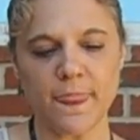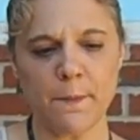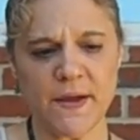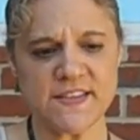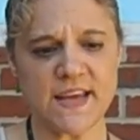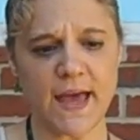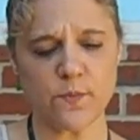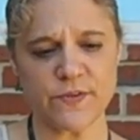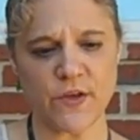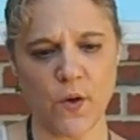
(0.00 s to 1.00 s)
My dad
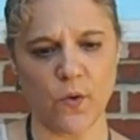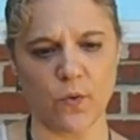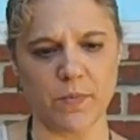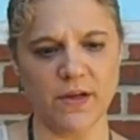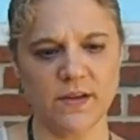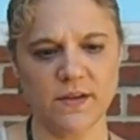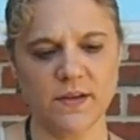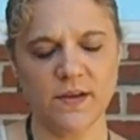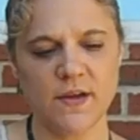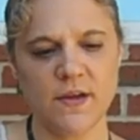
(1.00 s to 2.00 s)
was home.
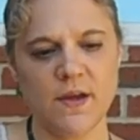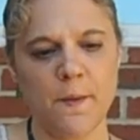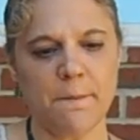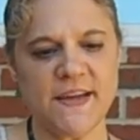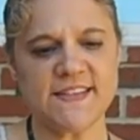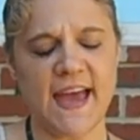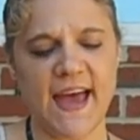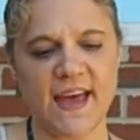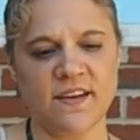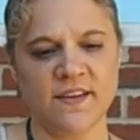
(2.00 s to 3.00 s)
My
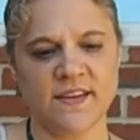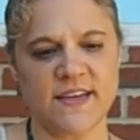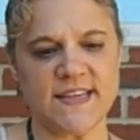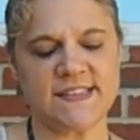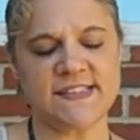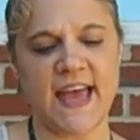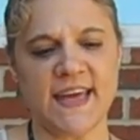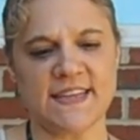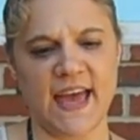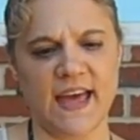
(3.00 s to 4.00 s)
dad is
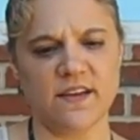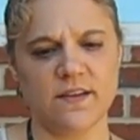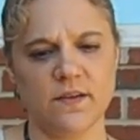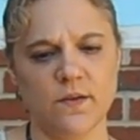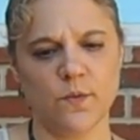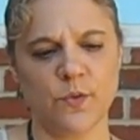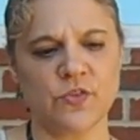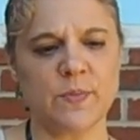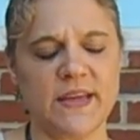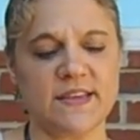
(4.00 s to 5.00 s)
Dad,
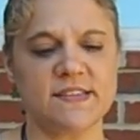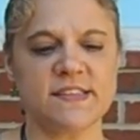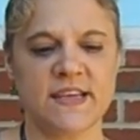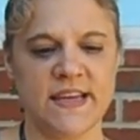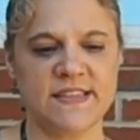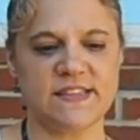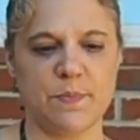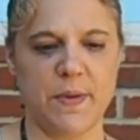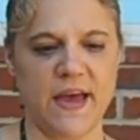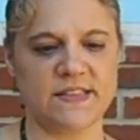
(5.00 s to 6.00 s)
which means he's
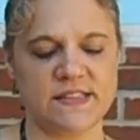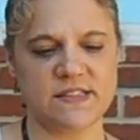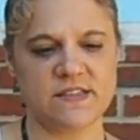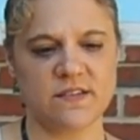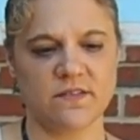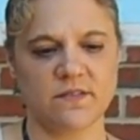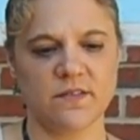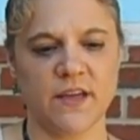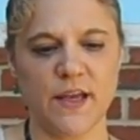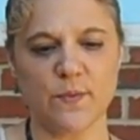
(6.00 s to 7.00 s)
the best.
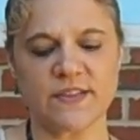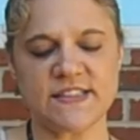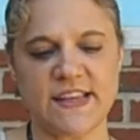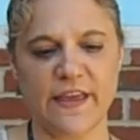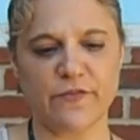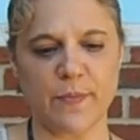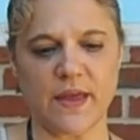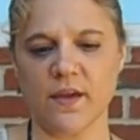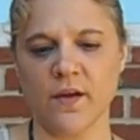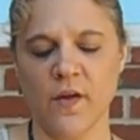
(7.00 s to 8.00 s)
He would save
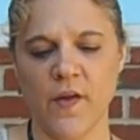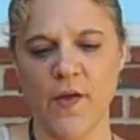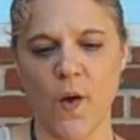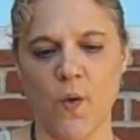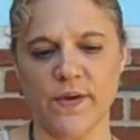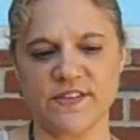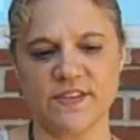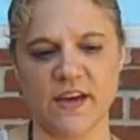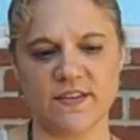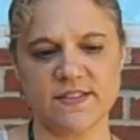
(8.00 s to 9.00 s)
me. He always
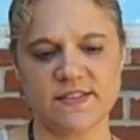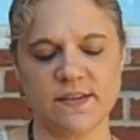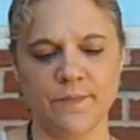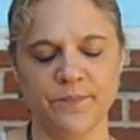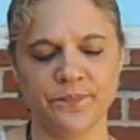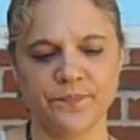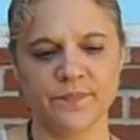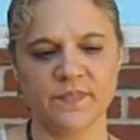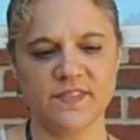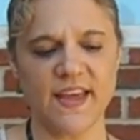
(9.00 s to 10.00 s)
does.
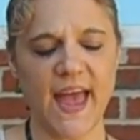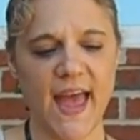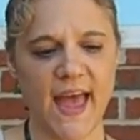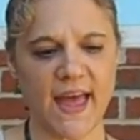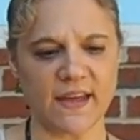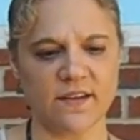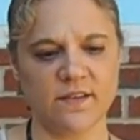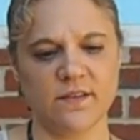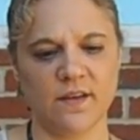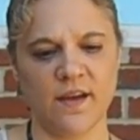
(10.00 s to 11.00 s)
"Dad!"
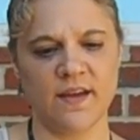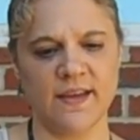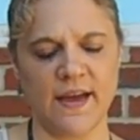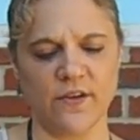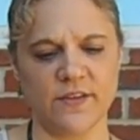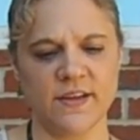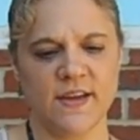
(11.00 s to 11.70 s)
I yelled.